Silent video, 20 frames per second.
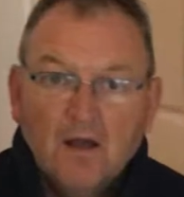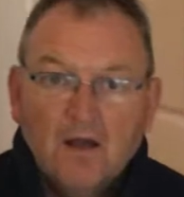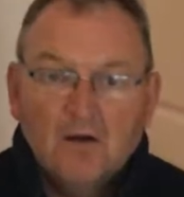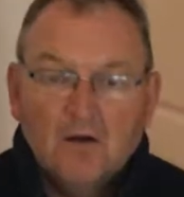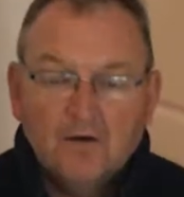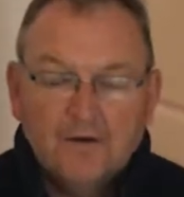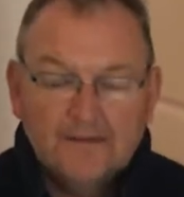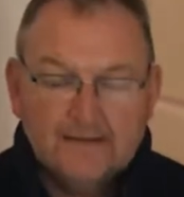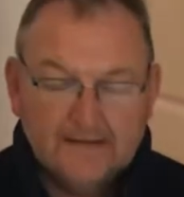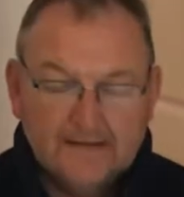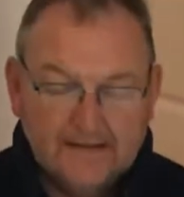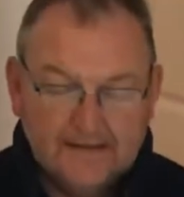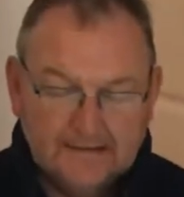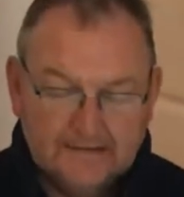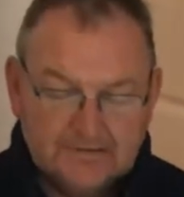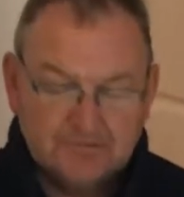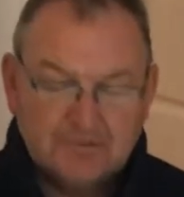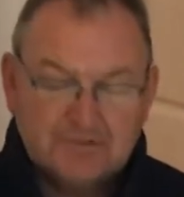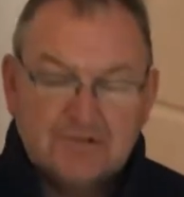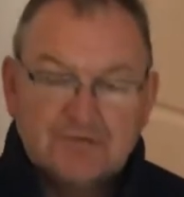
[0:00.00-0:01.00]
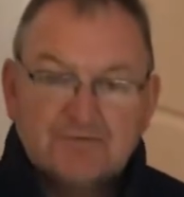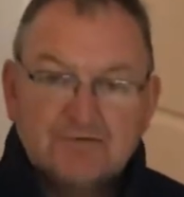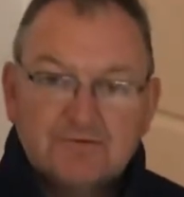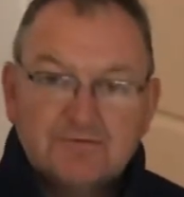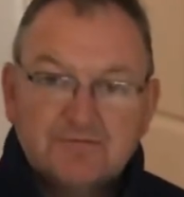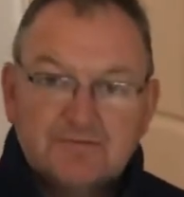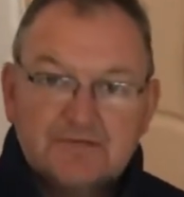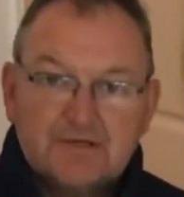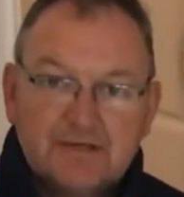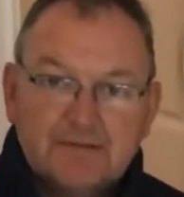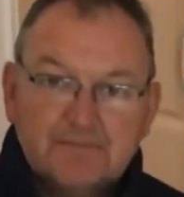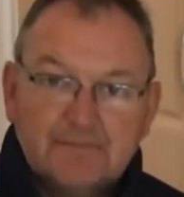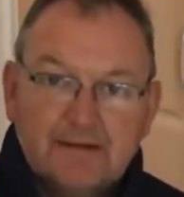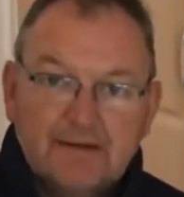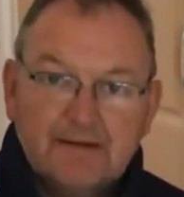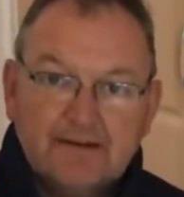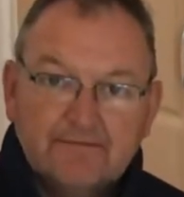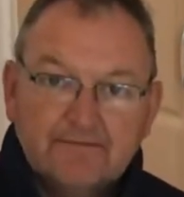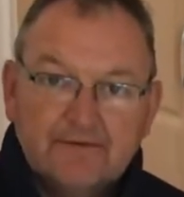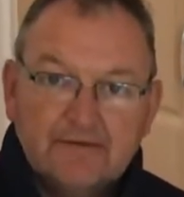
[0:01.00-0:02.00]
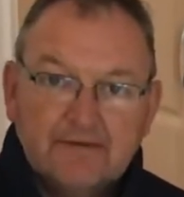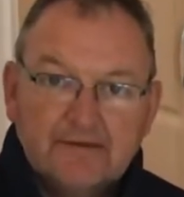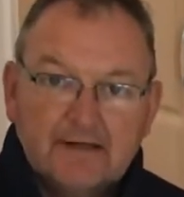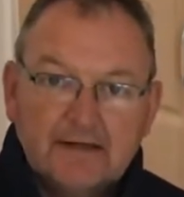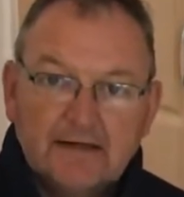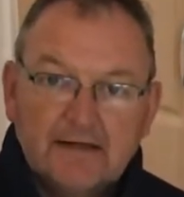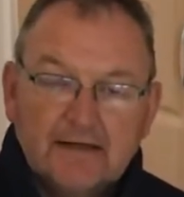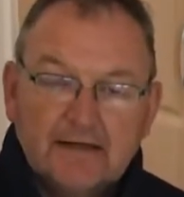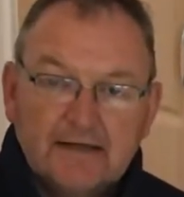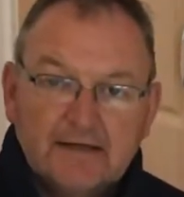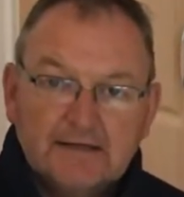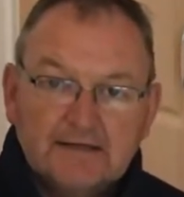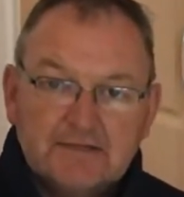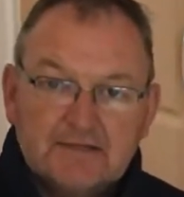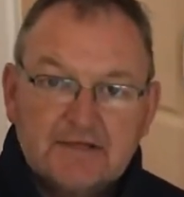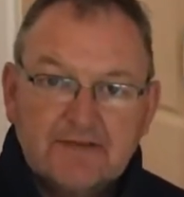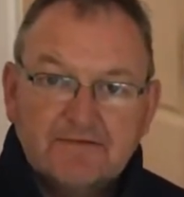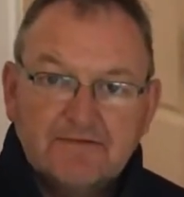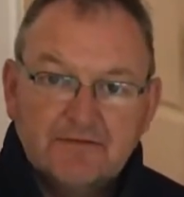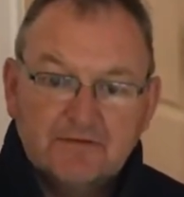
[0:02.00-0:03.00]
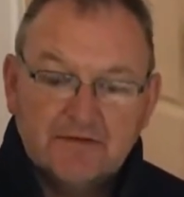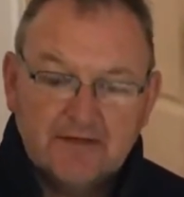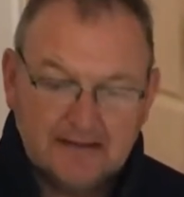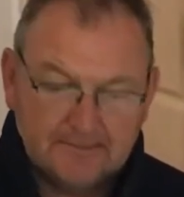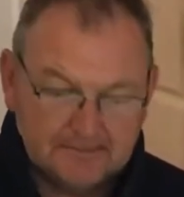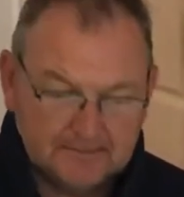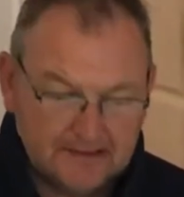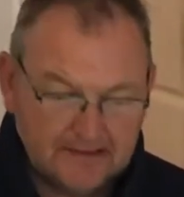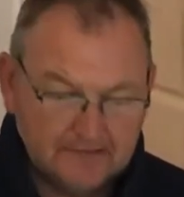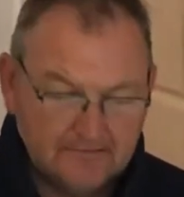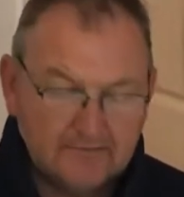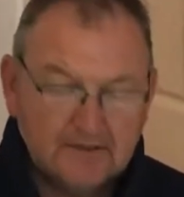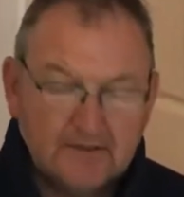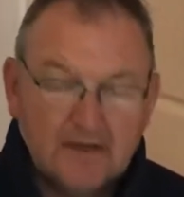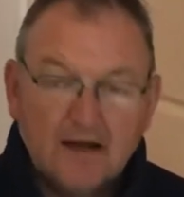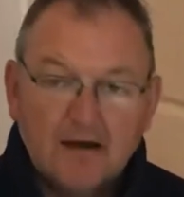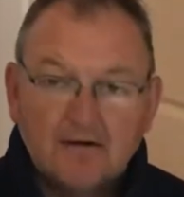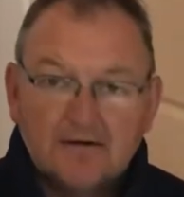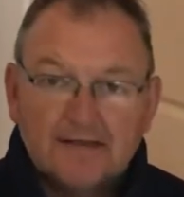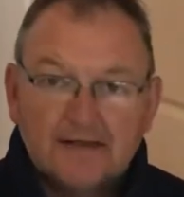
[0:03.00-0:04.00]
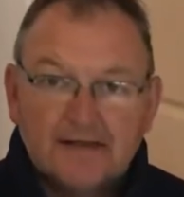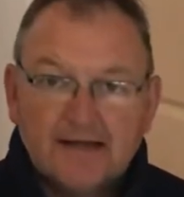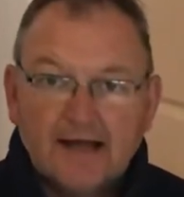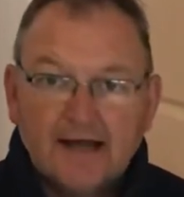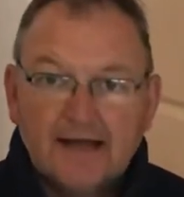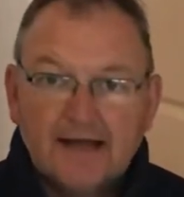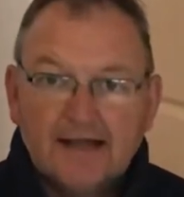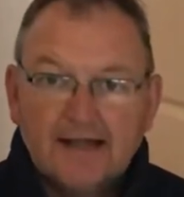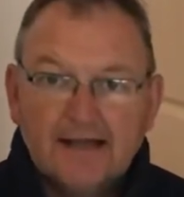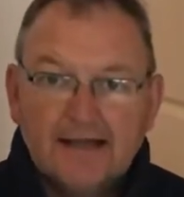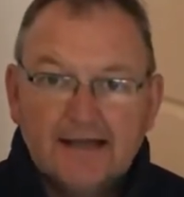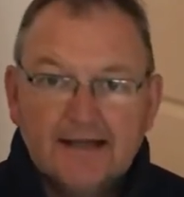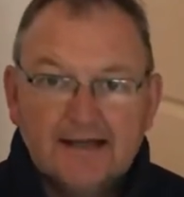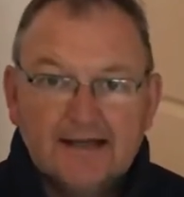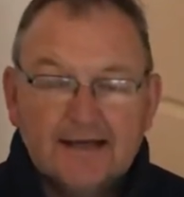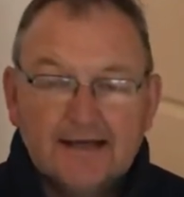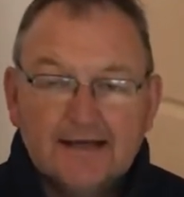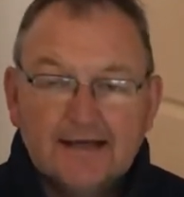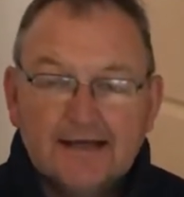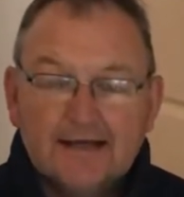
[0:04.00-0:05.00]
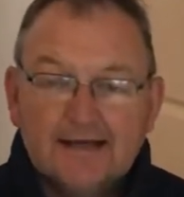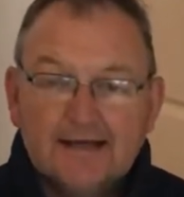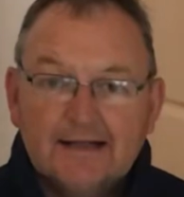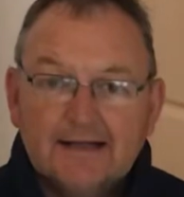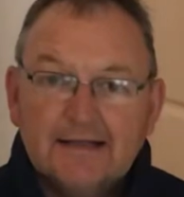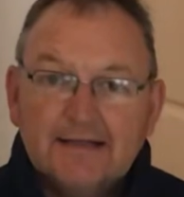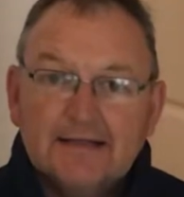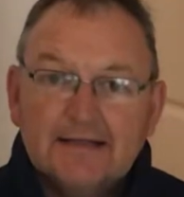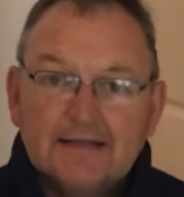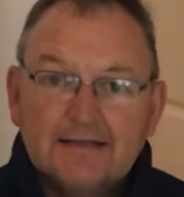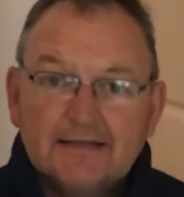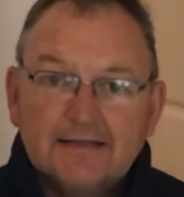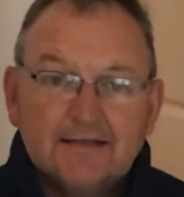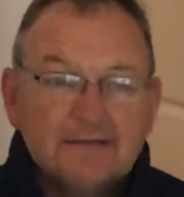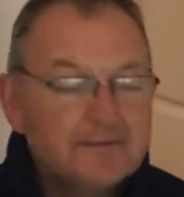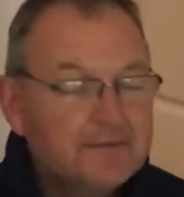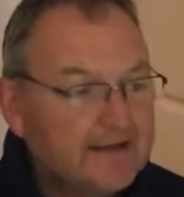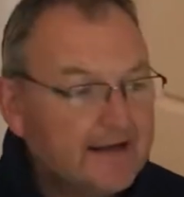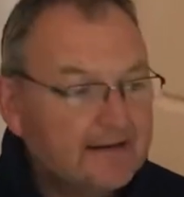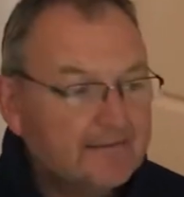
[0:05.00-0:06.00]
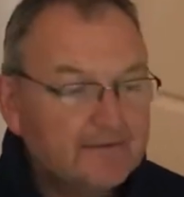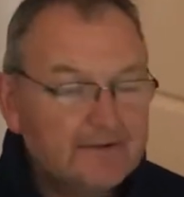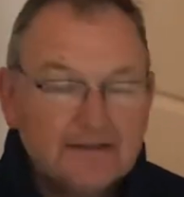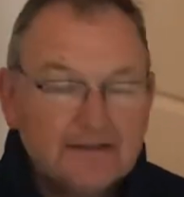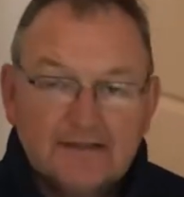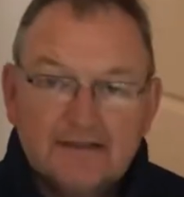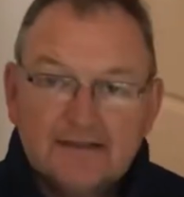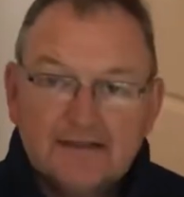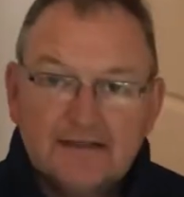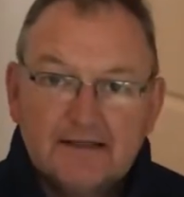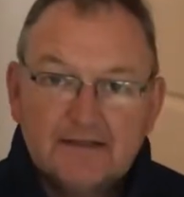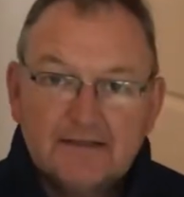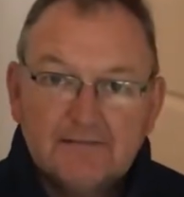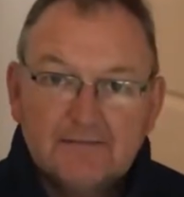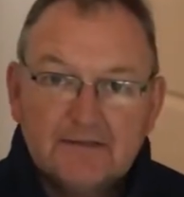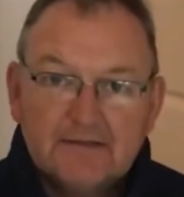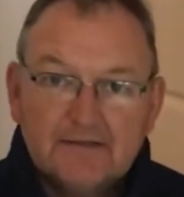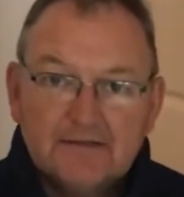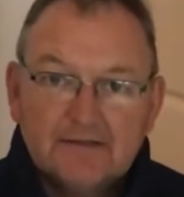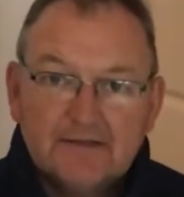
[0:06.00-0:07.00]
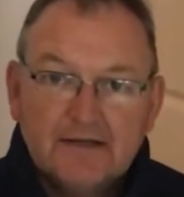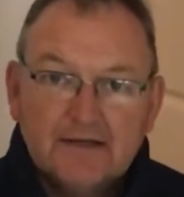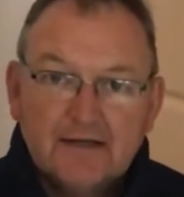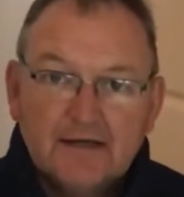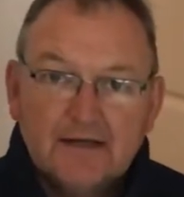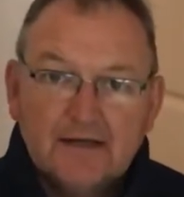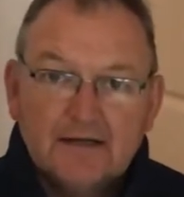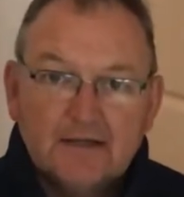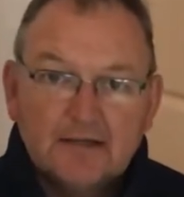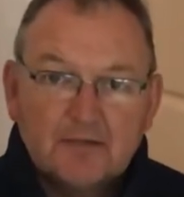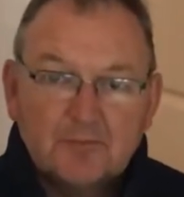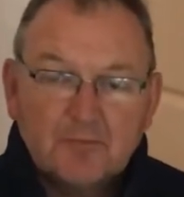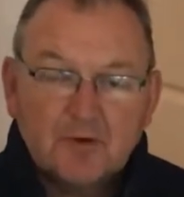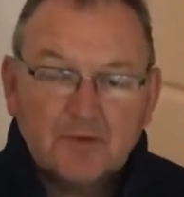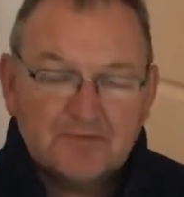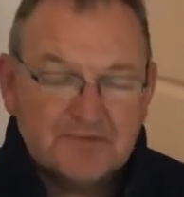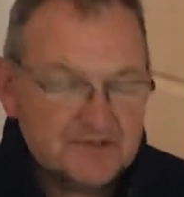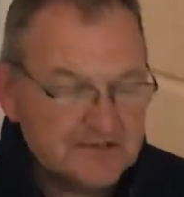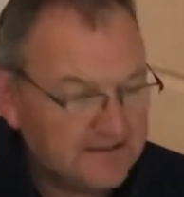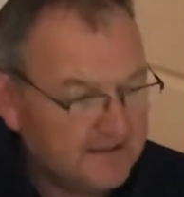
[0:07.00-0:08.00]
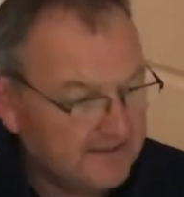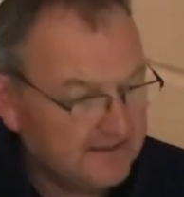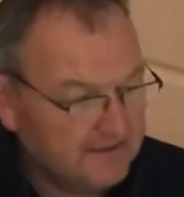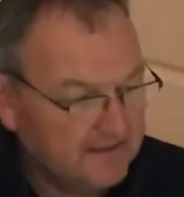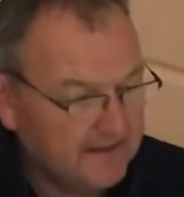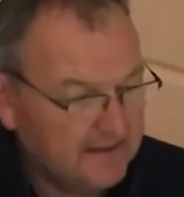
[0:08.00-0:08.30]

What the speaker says: Hi, yeah, it's Richie from Sleep Haven. Just giving you an update regarding a leak that we're currently dealing with at a property.